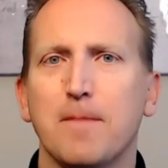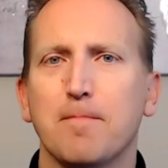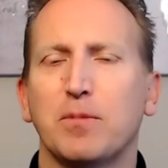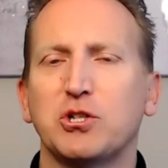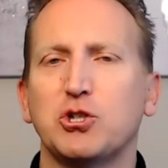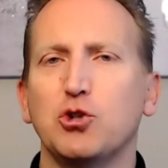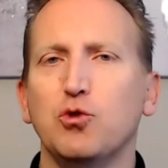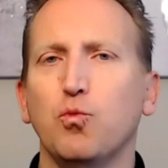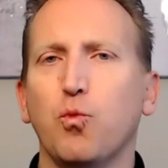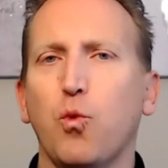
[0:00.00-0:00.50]

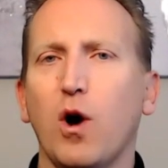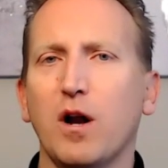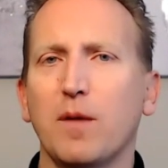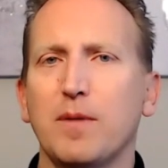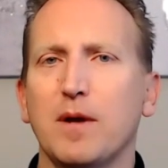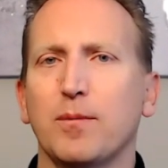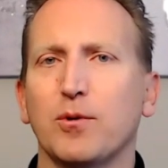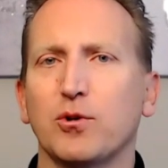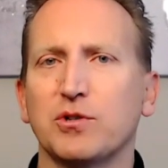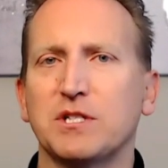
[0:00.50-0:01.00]
but you want to
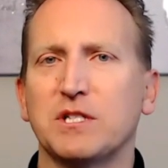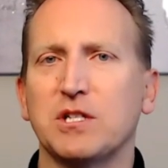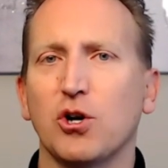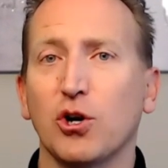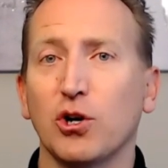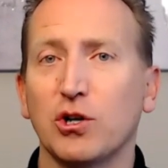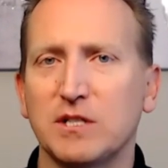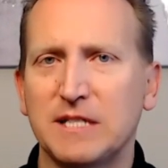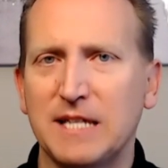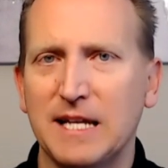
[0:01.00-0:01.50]
be able to
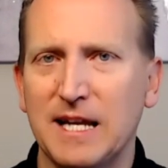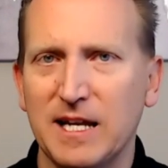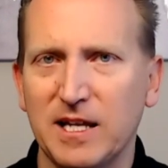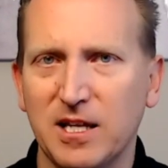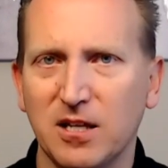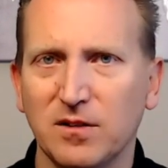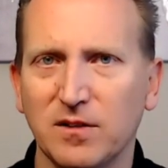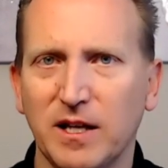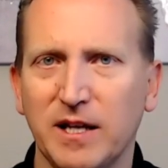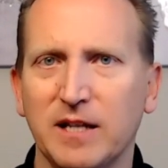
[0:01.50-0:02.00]

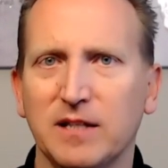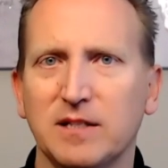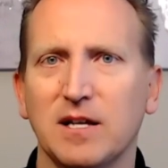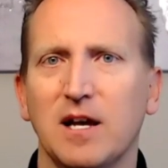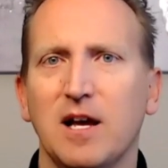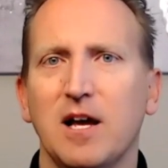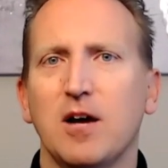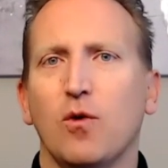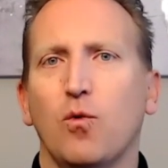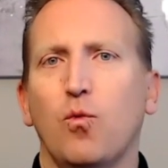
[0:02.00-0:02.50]
articulate
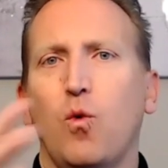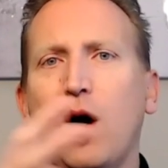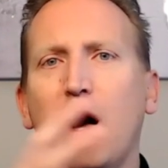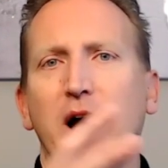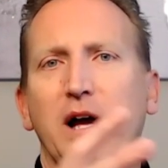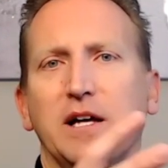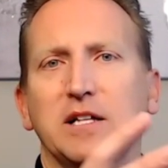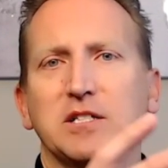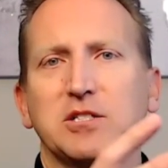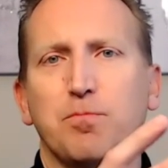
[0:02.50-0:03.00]

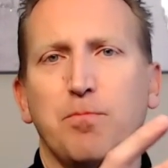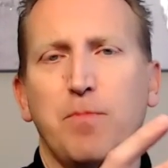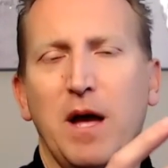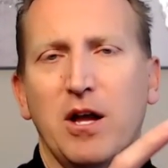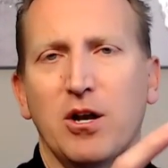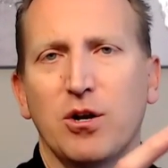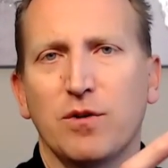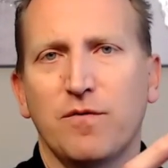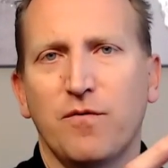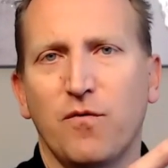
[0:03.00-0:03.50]
why it's
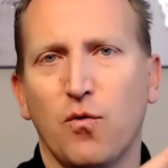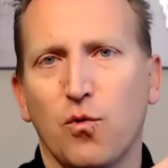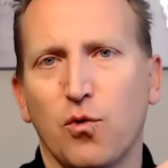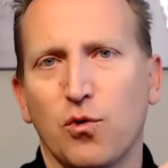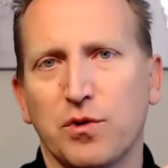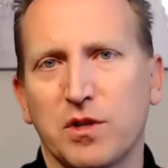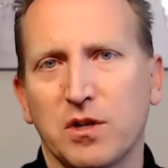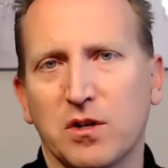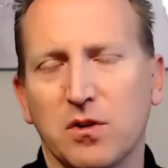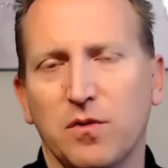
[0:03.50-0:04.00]
better
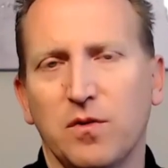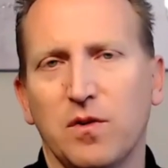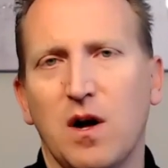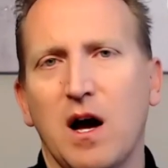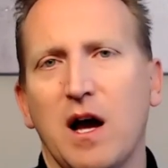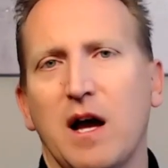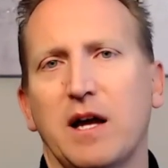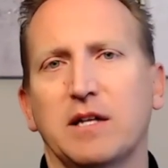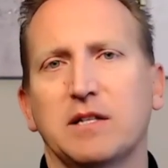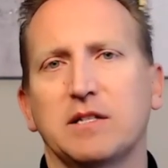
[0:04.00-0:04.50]
for the
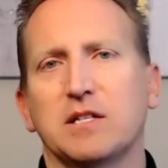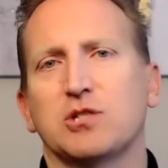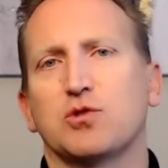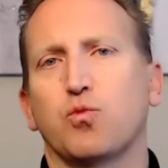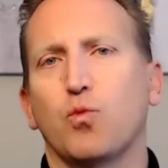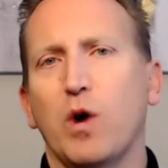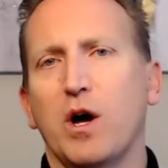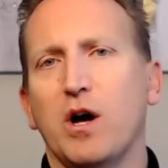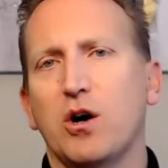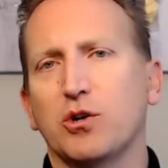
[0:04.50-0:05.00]
client as
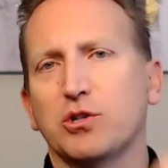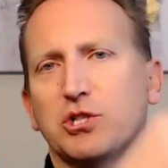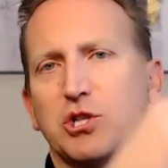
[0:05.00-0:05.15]
well.